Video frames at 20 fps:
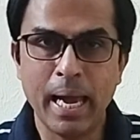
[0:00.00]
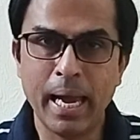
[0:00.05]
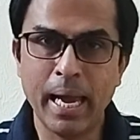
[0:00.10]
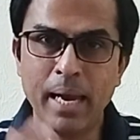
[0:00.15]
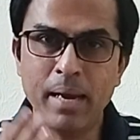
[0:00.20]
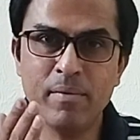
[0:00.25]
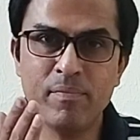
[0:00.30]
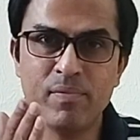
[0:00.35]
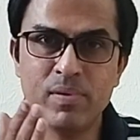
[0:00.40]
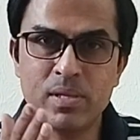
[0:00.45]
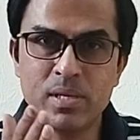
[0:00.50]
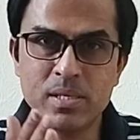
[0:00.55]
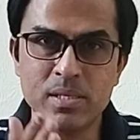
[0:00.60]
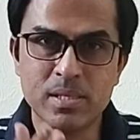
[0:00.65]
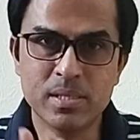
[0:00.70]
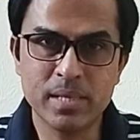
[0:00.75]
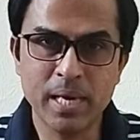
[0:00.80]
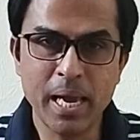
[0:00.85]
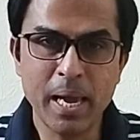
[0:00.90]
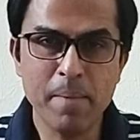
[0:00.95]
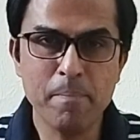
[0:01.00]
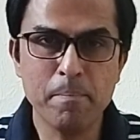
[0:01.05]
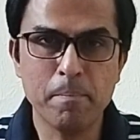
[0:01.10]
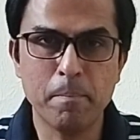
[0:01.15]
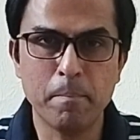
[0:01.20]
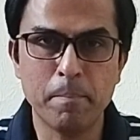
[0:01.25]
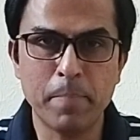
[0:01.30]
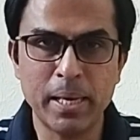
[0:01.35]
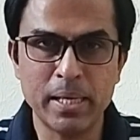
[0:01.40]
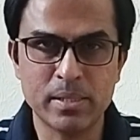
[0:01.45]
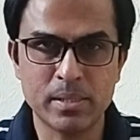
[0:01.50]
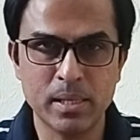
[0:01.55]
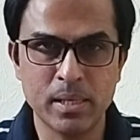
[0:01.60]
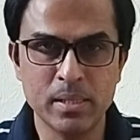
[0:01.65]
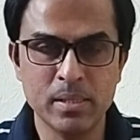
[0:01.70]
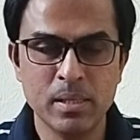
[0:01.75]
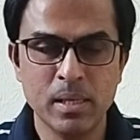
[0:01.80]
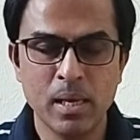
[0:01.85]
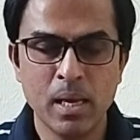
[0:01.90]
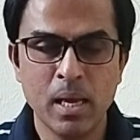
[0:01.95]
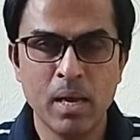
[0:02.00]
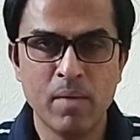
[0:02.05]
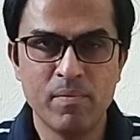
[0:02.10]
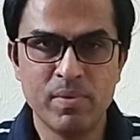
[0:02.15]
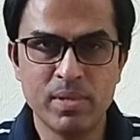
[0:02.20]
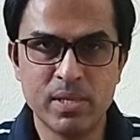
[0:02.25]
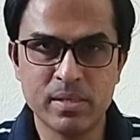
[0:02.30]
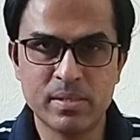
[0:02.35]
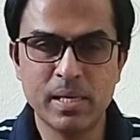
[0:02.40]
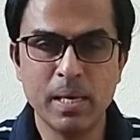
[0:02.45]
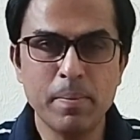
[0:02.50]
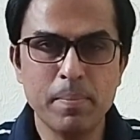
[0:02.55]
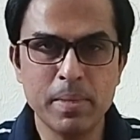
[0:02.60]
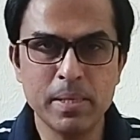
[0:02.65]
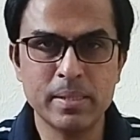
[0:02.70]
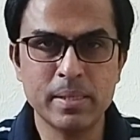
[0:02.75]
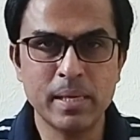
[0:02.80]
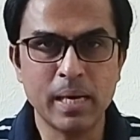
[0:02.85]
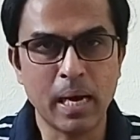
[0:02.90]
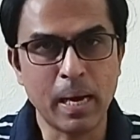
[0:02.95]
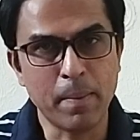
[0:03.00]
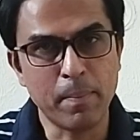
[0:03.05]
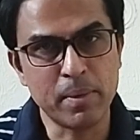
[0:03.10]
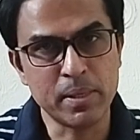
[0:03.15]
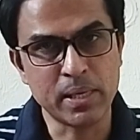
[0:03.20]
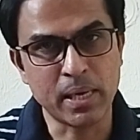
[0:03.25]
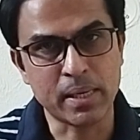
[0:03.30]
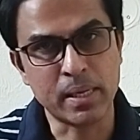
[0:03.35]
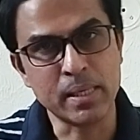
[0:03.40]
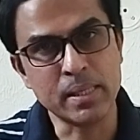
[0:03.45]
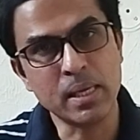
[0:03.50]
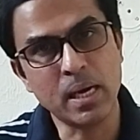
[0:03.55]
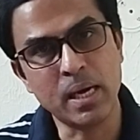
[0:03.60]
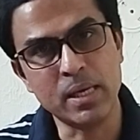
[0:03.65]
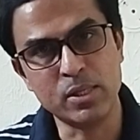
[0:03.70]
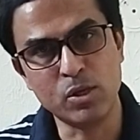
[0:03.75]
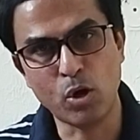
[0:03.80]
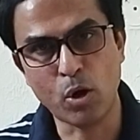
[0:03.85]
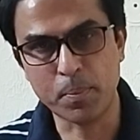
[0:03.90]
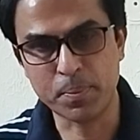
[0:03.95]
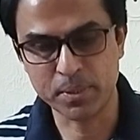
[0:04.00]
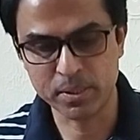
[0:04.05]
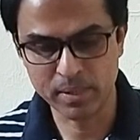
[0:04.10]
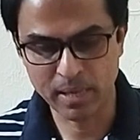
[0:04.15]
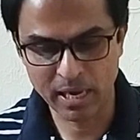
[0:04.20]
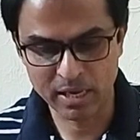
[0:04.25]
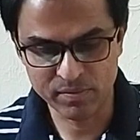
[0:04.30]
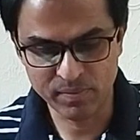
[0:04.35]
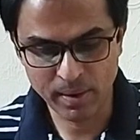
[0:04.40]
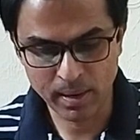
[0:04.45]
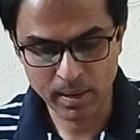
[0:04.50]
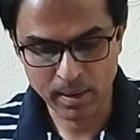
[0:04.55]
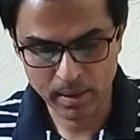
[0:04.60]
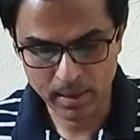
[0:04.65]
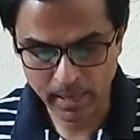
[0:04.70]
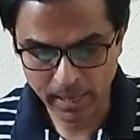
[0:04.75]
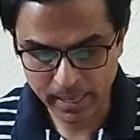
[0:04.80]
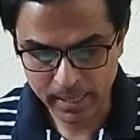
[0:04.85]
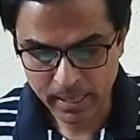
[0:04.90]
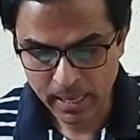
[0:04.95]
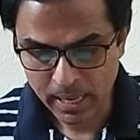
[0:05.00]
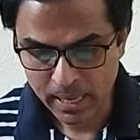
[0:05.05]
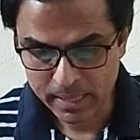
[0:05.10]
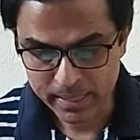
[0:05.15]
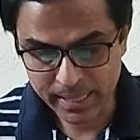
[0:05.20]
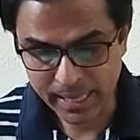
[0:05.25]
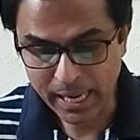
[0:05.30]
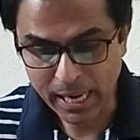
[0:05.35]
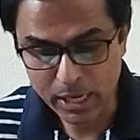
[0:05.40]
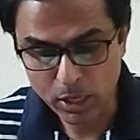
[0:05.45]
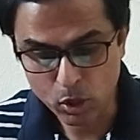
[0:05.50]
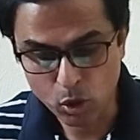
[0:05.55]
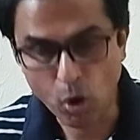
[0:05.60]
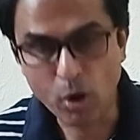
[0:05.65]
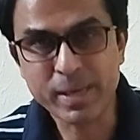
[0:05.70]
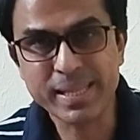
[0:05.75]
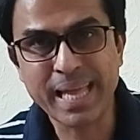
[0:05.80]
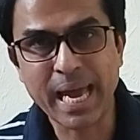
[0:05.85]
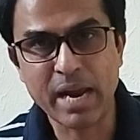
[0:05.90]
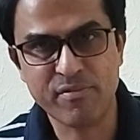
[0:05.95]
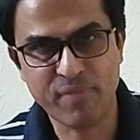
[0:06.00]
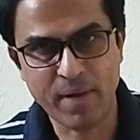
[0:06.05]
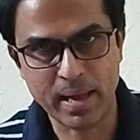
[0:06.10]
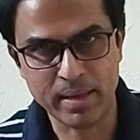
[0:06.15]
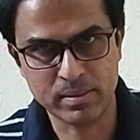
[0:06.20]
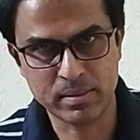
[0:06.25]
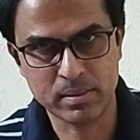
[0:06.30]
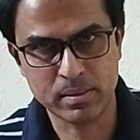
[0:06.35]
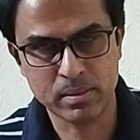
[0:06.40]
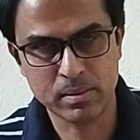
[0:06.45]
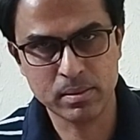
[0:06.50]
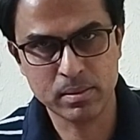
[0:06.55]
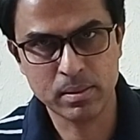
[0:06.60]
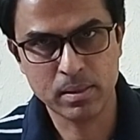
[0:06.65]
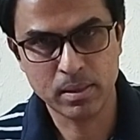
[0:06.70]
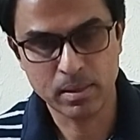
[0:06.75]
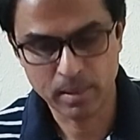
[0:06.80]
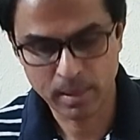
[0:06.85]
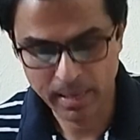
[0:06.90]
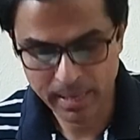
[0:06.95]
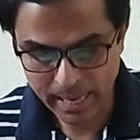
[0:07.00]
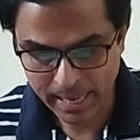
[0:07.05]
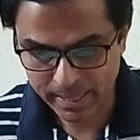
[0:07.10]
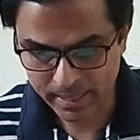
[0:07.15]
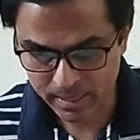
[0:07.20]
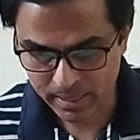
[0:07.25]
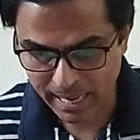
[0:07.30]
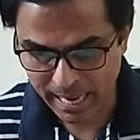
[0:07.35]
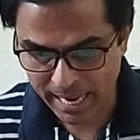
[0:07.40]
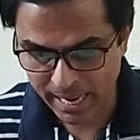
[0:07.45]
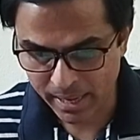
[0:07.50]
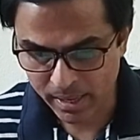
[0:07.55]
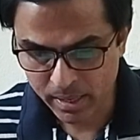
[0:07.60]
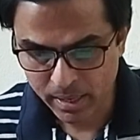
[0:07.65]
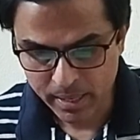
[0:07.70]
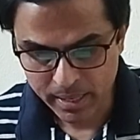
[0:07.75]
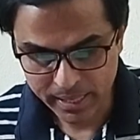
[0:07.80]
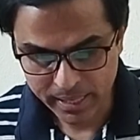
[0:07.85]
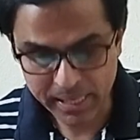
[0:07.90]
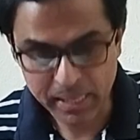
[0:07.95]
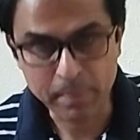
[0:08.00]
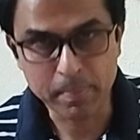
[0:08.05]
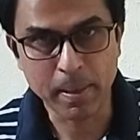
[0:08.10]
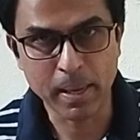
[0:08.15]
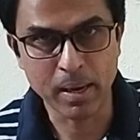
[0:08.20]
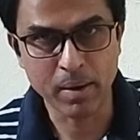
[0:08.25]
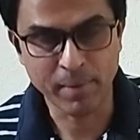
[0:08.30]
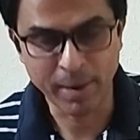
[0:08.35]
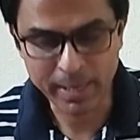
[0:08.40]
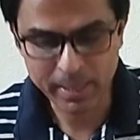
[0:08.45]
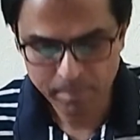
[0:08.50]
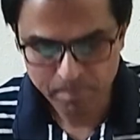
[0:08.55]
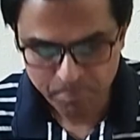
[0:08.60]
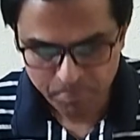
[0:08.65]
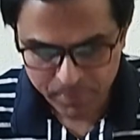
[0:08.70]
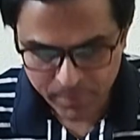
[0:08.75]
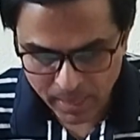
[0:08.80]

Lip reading: And with the same basis, with the same reason, I am rejecting the other option as well. Like they are not that fast, letter and email, right?